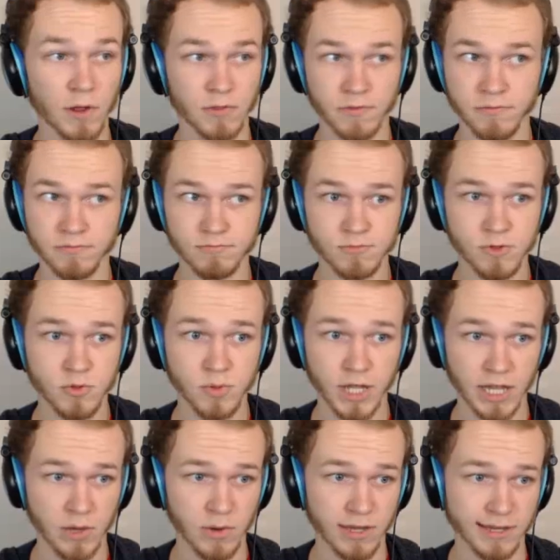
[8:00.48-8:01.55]
North, just
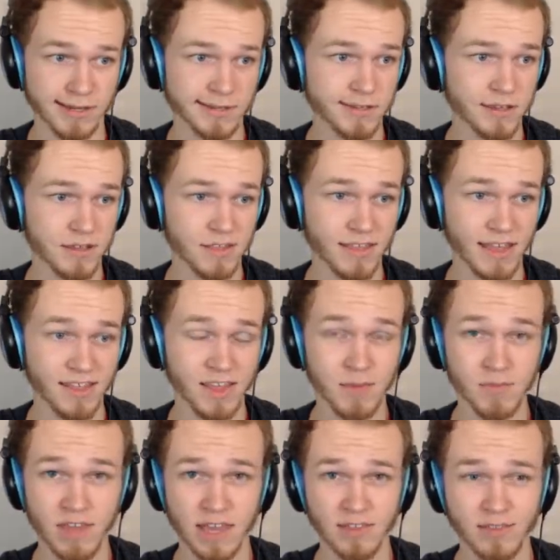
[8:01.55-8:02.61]
really quick, because that
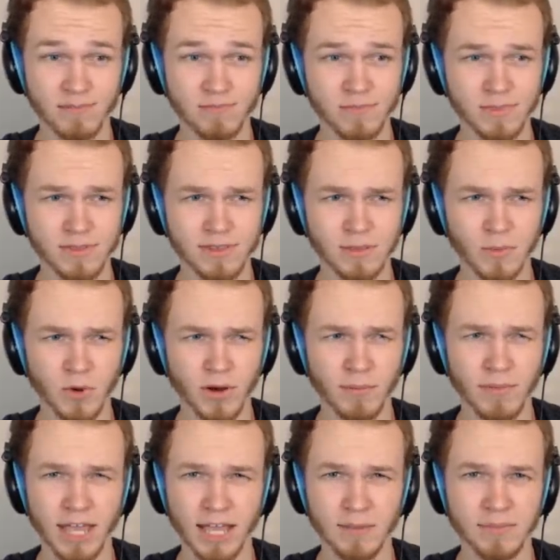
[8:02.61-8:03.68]
seems like the
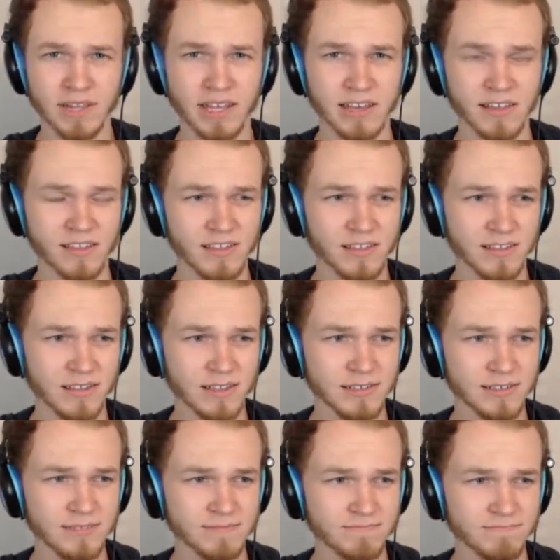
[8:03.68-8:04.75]
more main place.
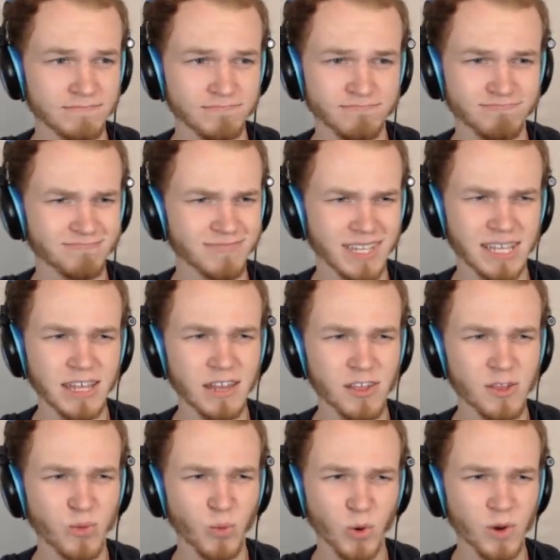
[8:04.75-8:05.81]
I could
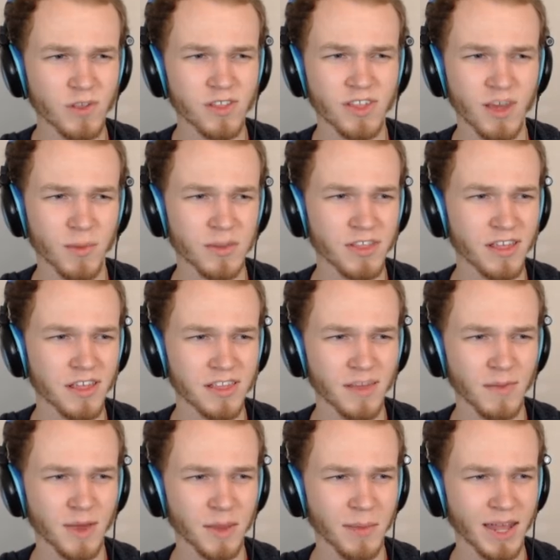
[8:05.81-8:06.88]
have sworn someone said
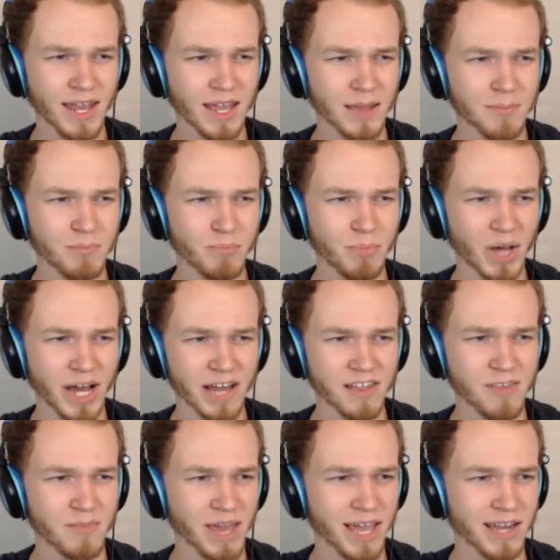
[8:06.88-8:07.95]
something about like a
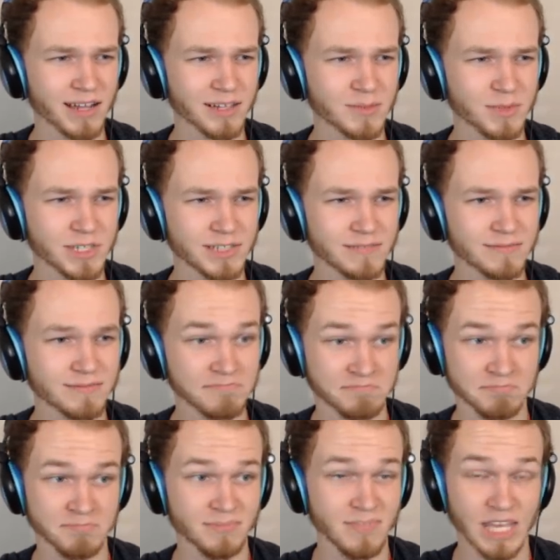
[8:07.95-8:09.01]
boss battle, but
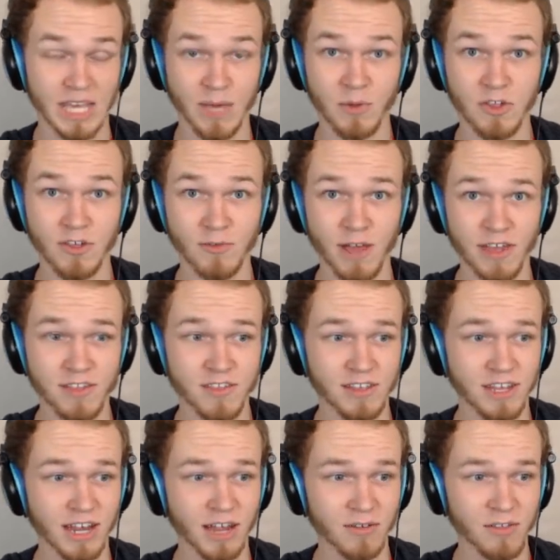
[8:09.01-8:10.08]
he was arrested.